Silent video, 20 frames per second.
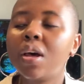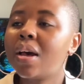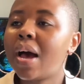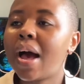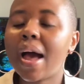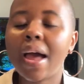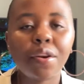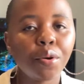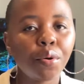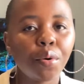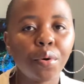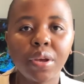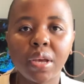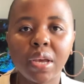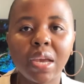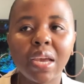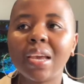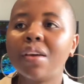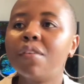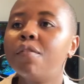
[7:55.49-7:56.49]

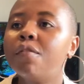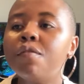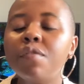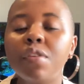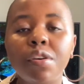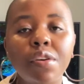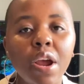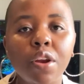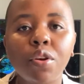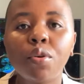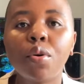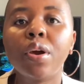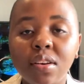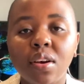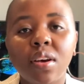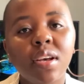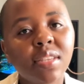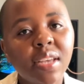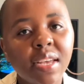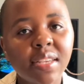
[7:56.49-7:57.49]
Annoying, very
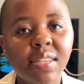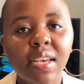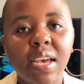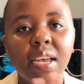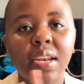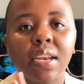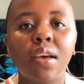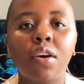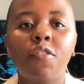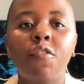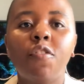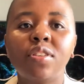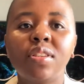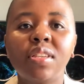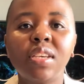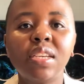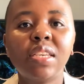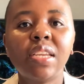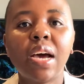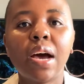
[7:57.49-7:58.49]
annoying. As I said, for
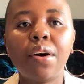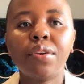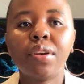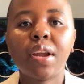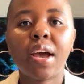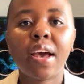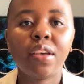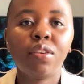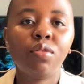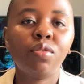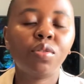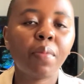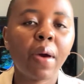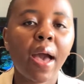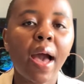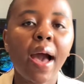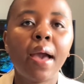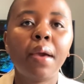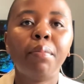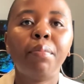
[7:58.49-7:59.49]
sit down I use
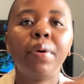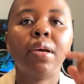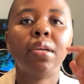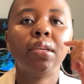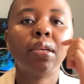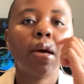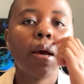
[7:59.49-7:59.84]
my iPad.